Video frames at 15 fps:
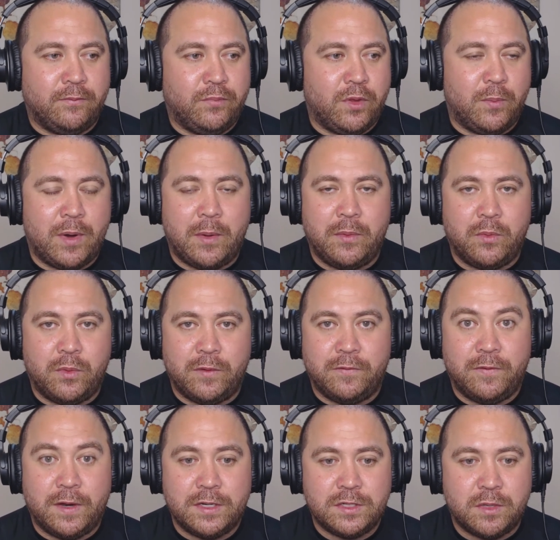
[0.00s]
they probably wouldn't
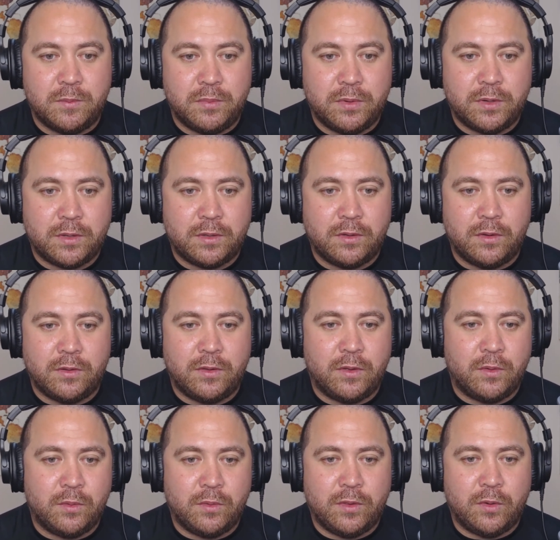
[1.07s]
finish the book. You know, they
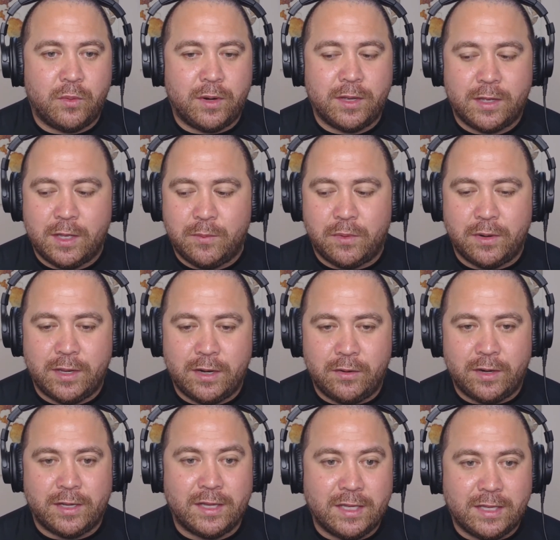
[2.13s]
don't, they don't want to keep on
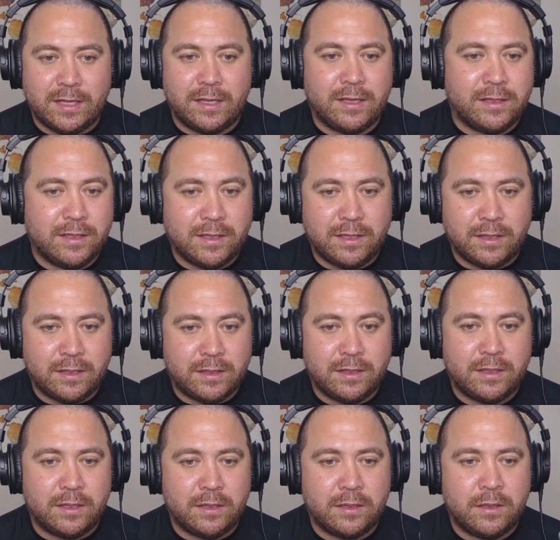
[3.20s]
hearing clicking, clicking,
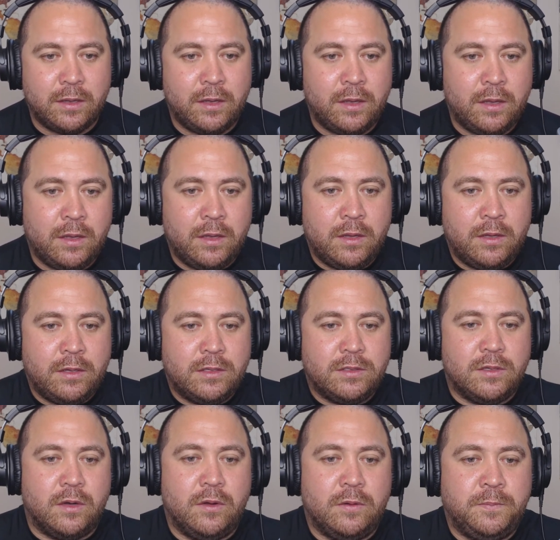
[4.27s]
clicking.
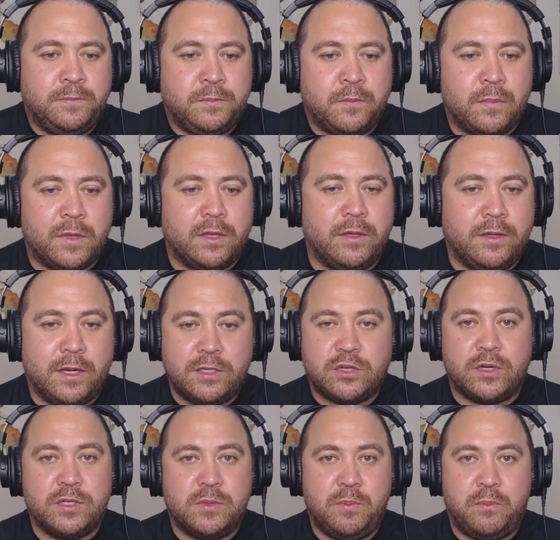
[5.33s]
So the
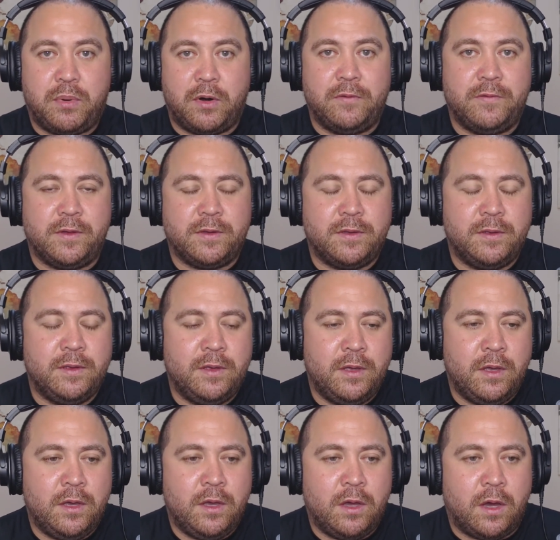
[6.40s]
touchscreen is perfect.
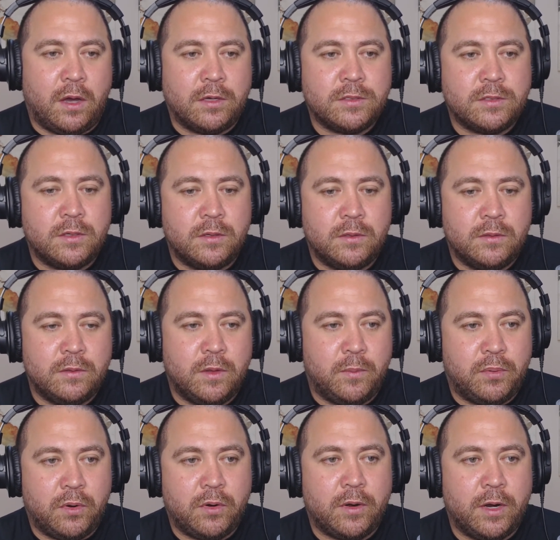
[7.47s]
Also, the
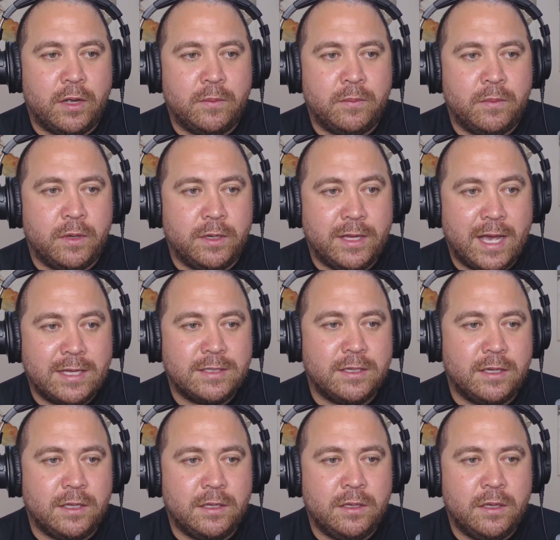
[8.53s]
program
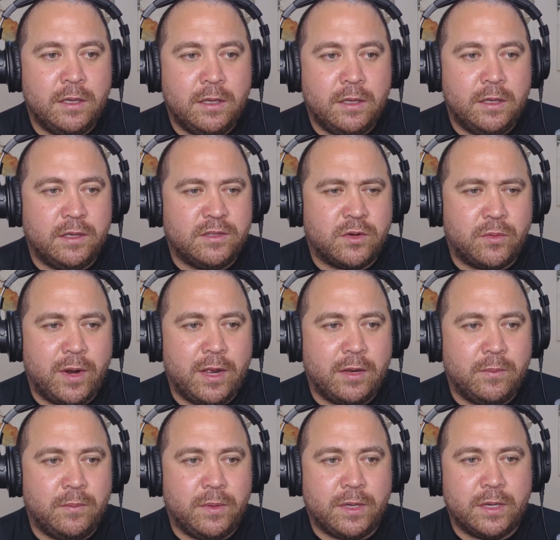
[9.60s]
Audacity, it's
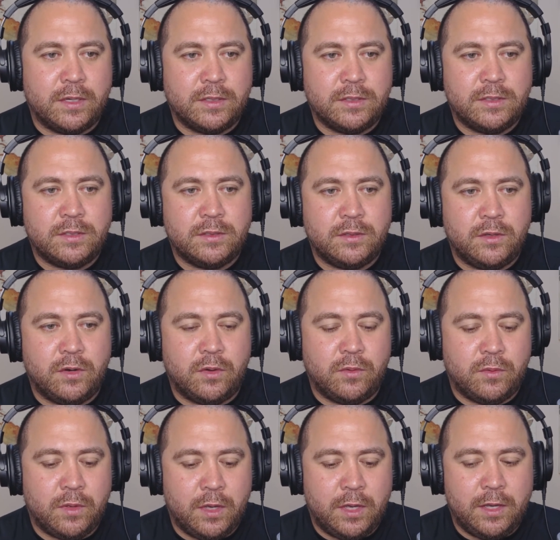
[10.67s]
great because you know
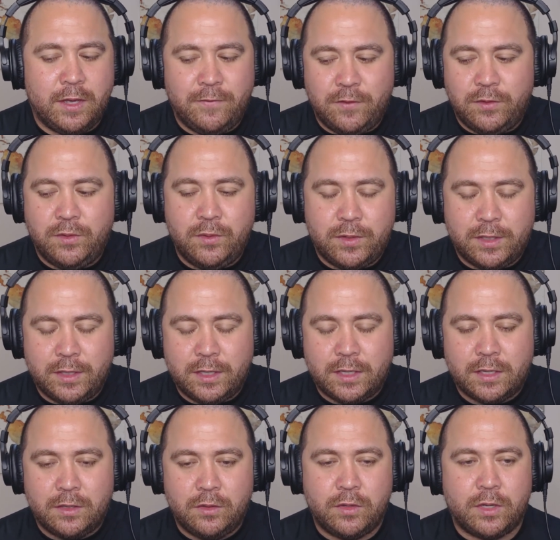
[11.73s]
if you do
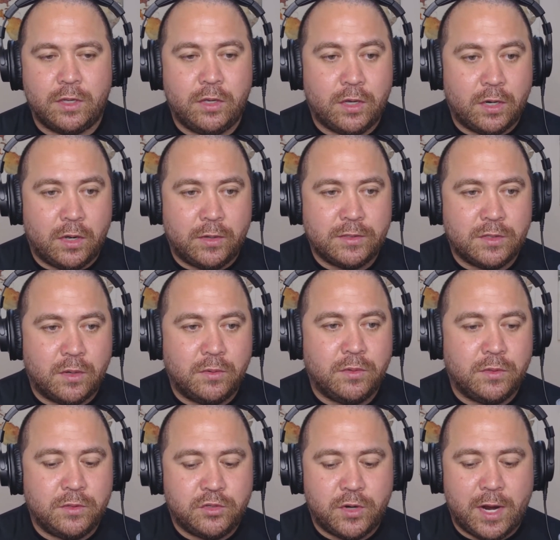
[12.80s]
click, you, you can always go
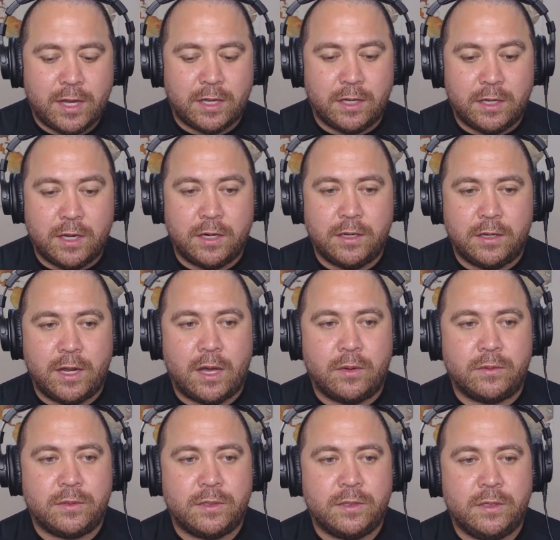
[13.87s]
through the track and cut it
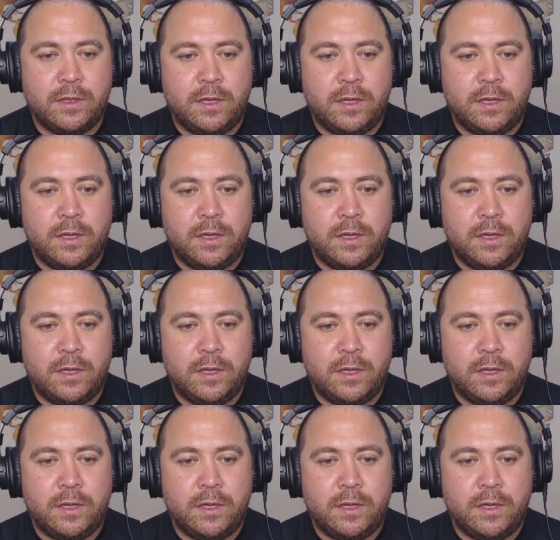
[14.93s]
out.